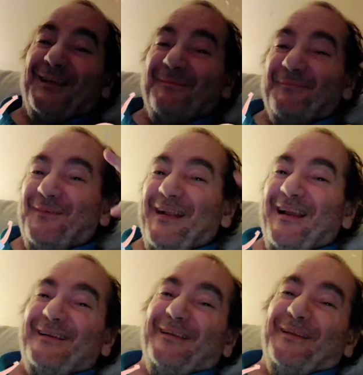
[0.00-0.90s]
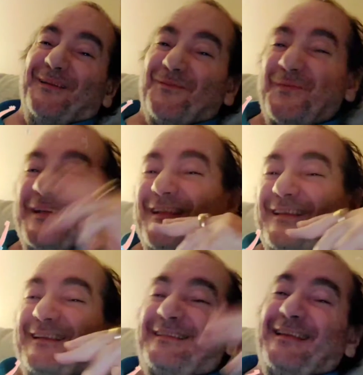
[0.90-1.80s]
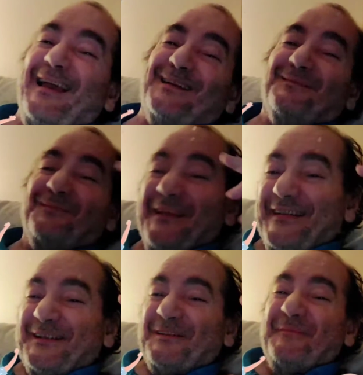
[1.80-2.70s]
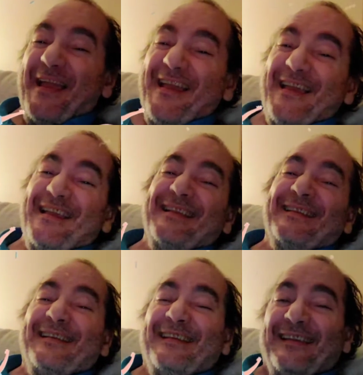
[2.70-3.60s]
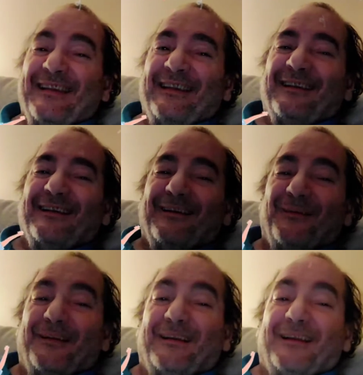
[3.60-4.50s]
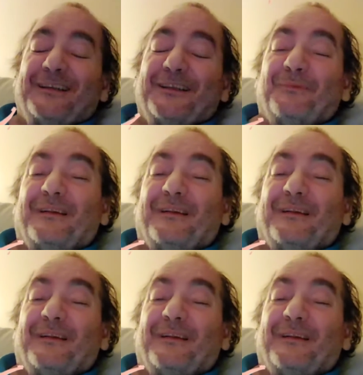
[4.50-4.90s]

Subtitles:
coming around in your wheel inside a wheel, man. Well, I just